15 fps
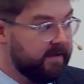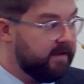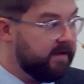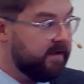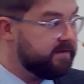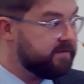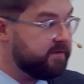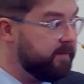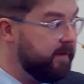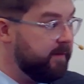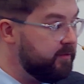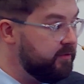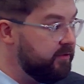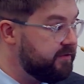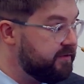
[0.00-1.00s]
Uh, some
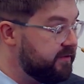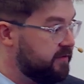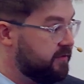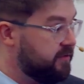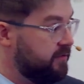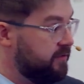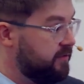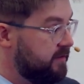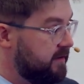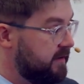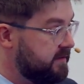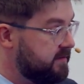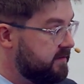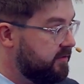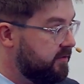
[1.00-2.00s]
people use it to
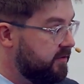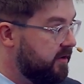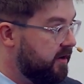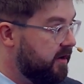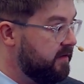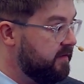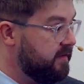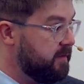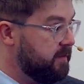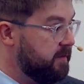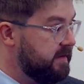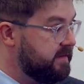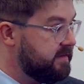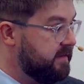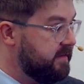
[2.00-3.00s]
listen to your heart and
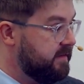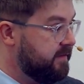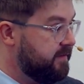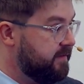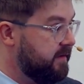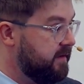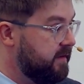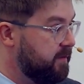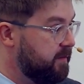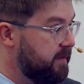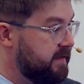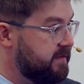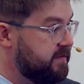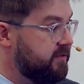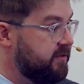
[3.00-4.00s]
place it in different little
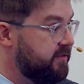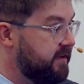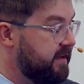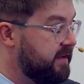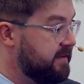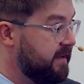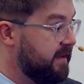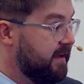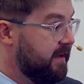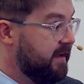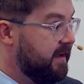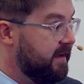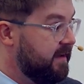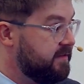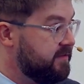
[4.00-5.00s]
places in your chest
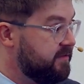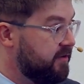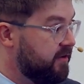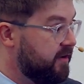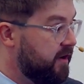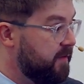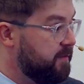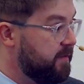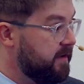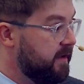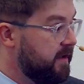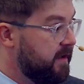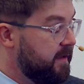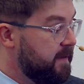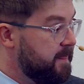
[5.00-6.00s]
and listen to your heart. But
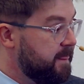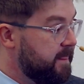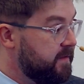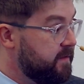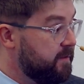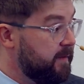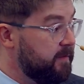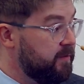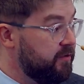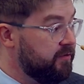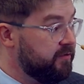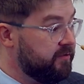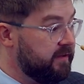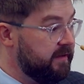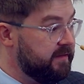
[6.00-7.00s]
some people use
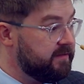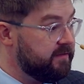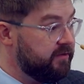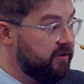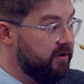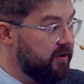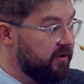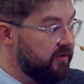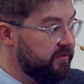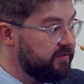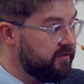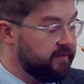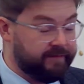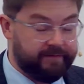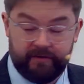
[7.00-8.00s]
it to listen to your lungs at
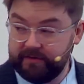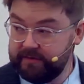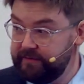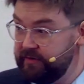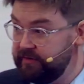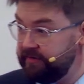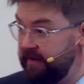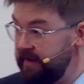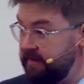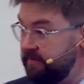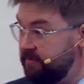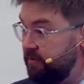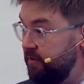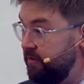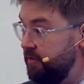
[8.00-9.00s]
the front of your chest
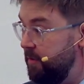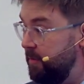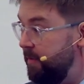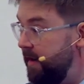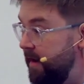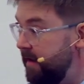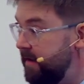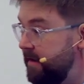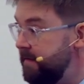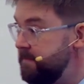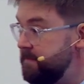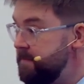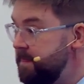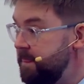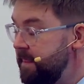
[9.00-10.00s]
or on your back.
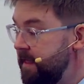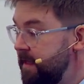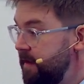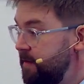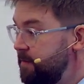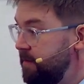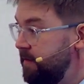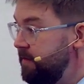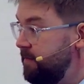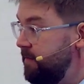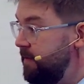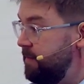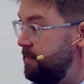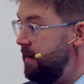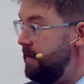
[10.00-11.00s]
But
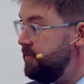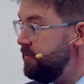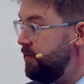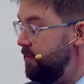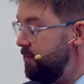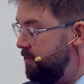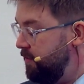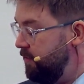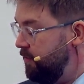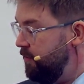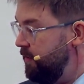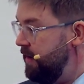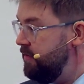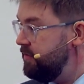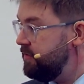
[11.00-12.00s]
in job, we
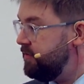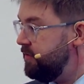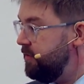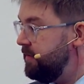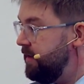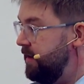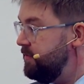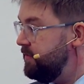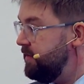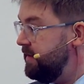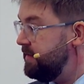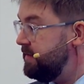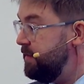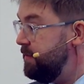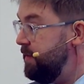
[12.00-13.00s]
use it sometimes to
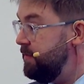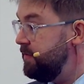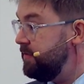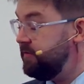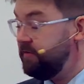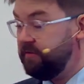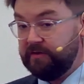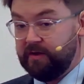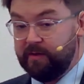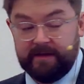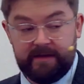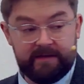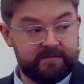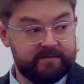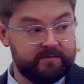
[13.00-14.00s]
listen to people's
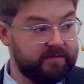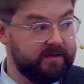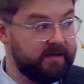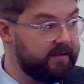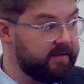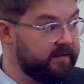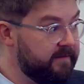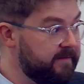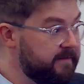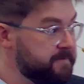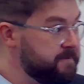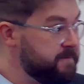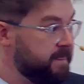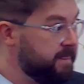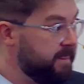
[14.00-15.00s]
tummies, okay?
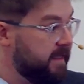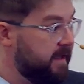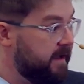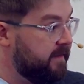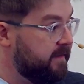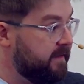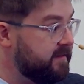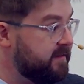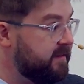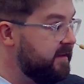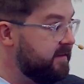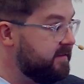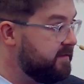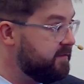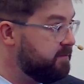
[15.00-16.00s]
And that's the
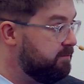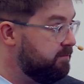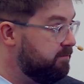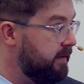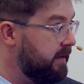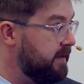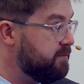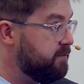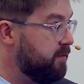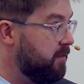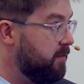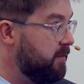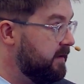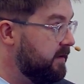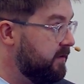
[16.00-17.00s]
easiest place
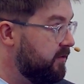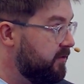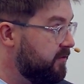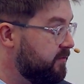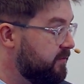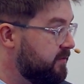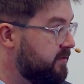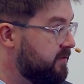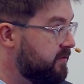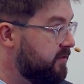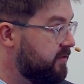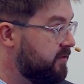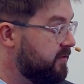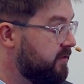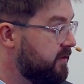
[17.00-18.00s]
probably to use it, which is good.